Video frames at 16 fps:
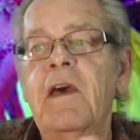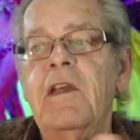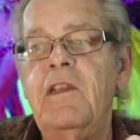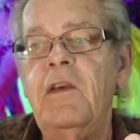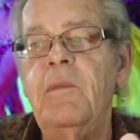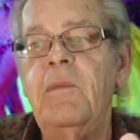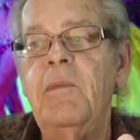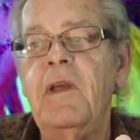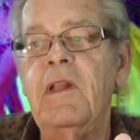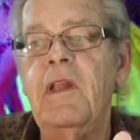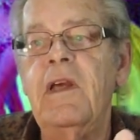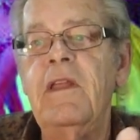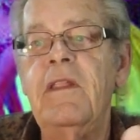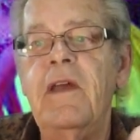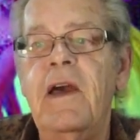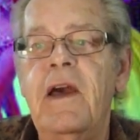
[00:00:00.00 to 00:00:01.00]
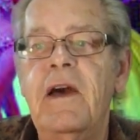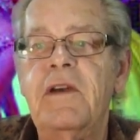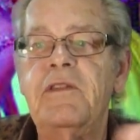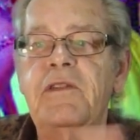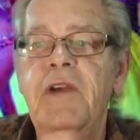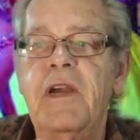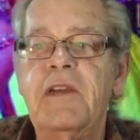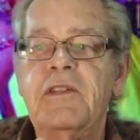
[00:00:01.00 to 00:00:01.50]
Typically, they are
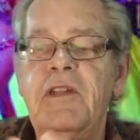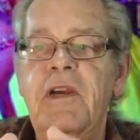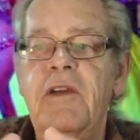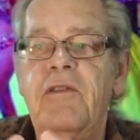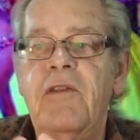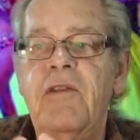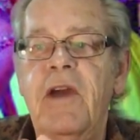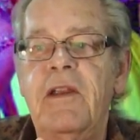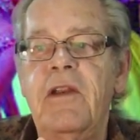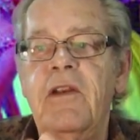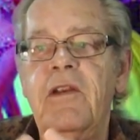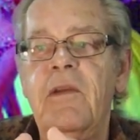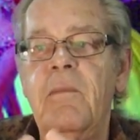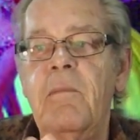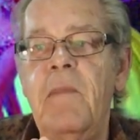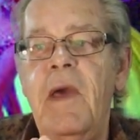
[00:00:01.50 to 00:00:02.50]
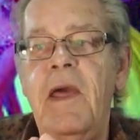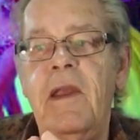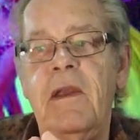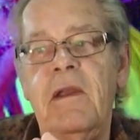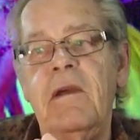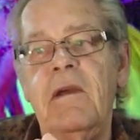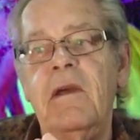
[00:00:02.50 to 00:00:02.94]
sexually attracted to men,